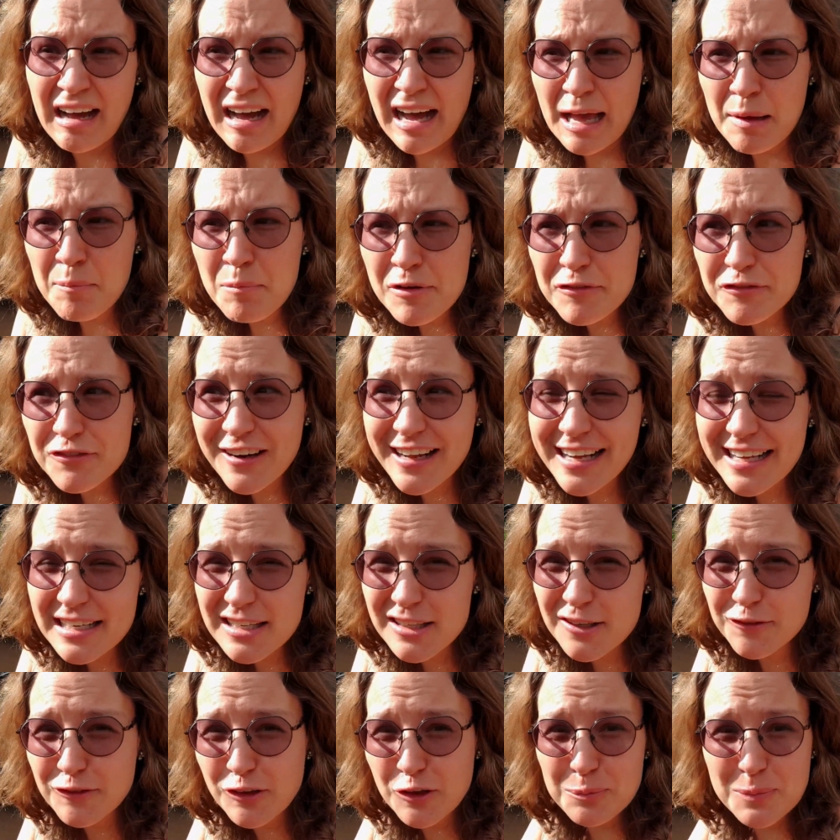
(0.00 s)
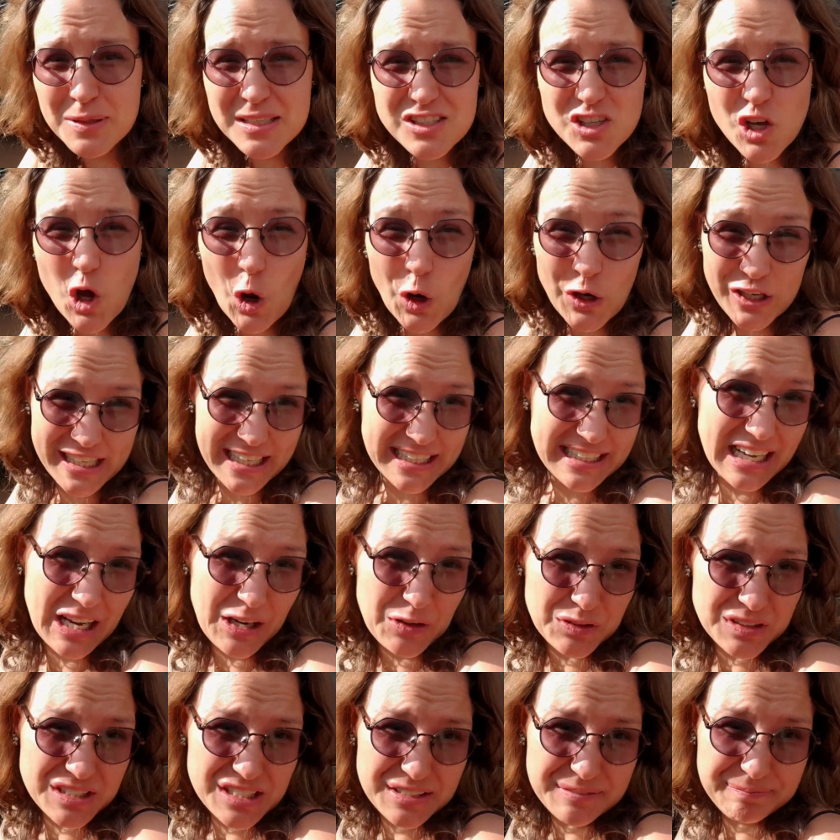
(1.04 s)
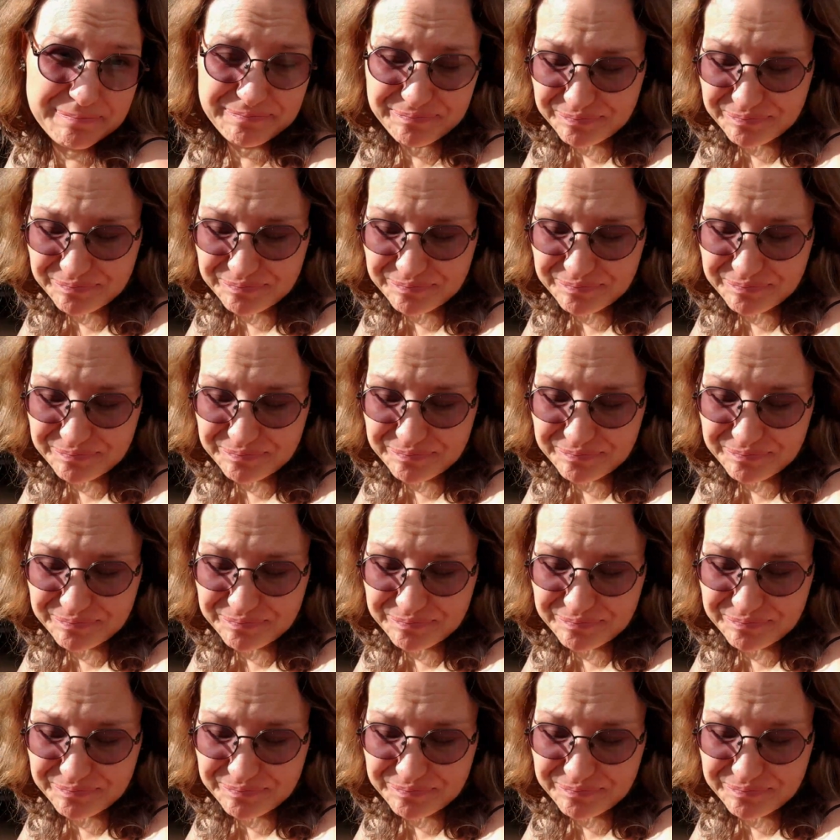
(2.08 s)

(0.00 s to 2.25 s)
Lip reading: I'm afraid you will miss all that out.